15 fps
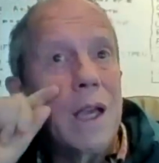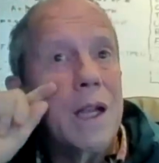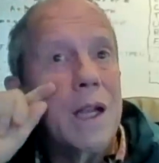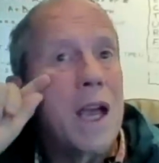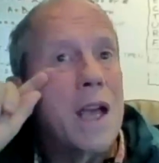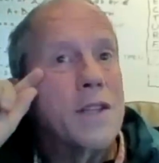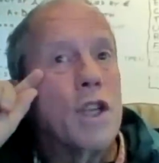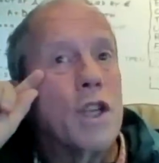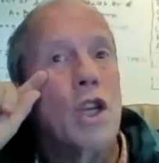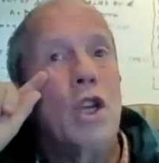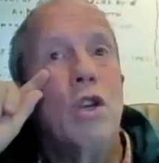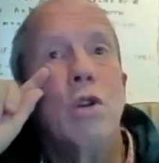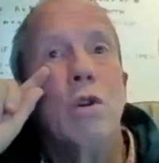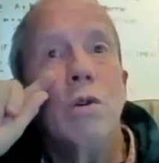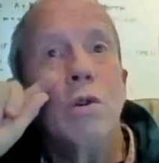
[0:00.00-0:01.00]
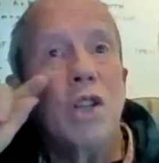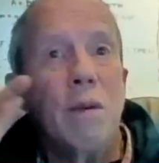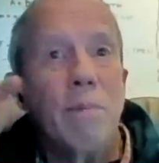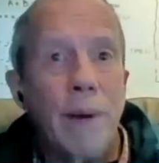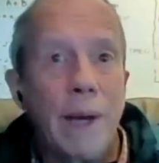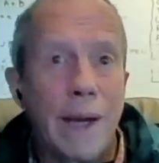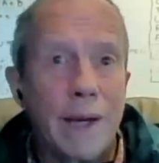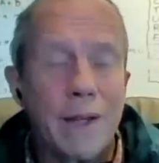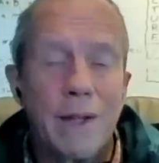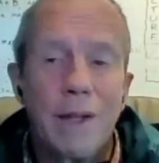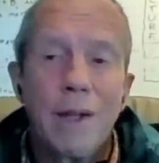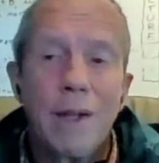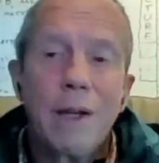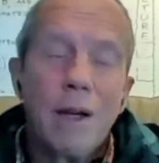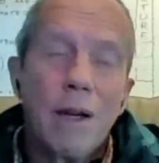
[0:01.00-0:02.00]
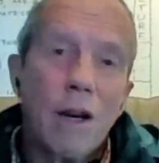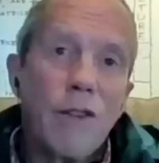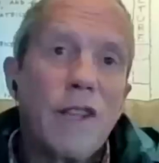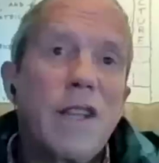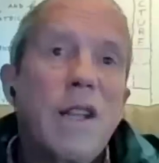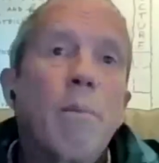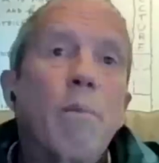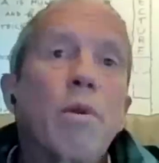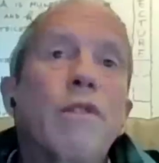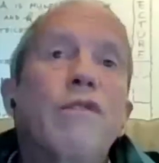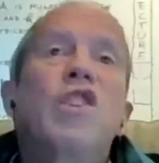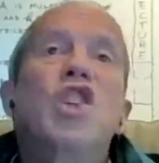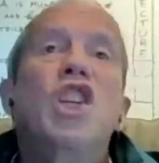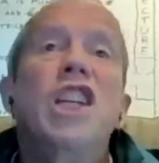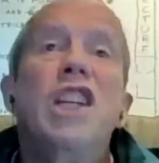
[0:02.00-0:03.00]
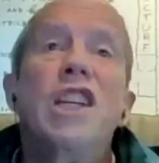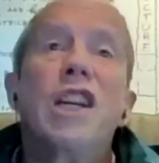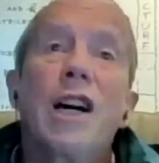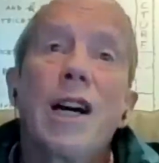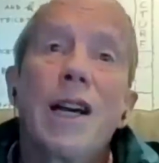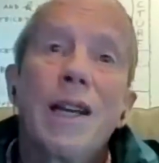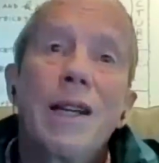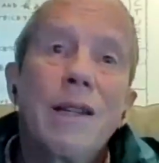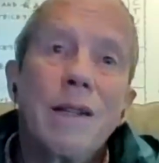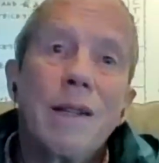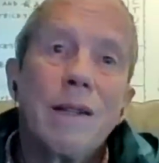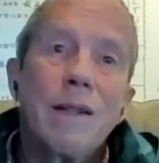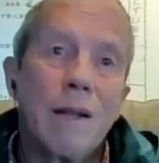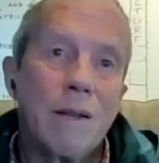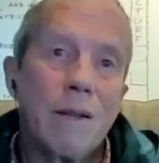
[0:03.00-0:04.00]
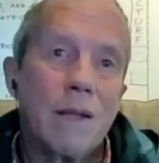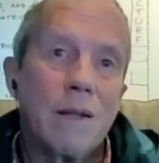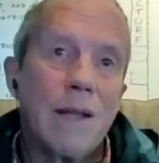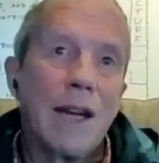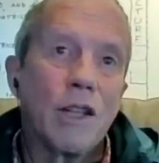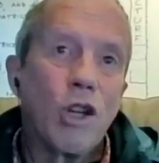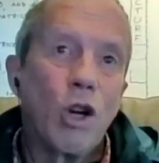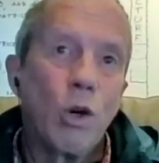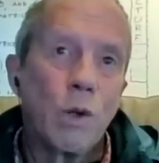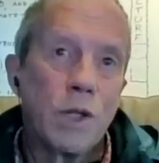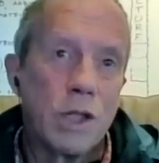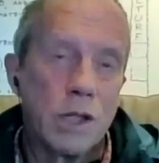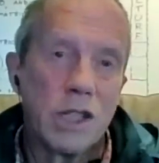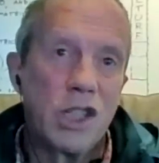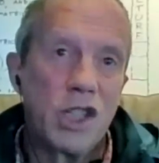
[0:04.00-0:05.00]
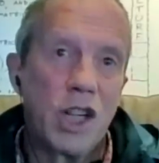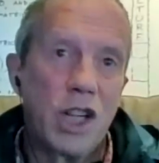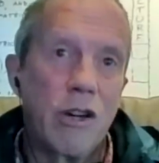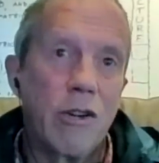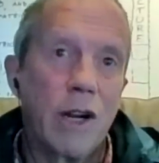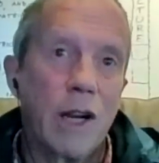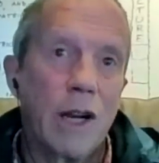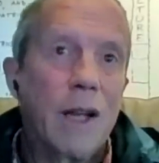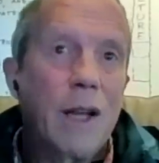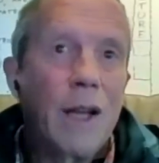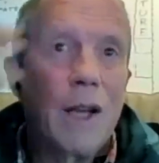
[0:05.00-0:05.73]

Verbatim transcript: it has a huge impact on the number of genii that that, that culture can generate.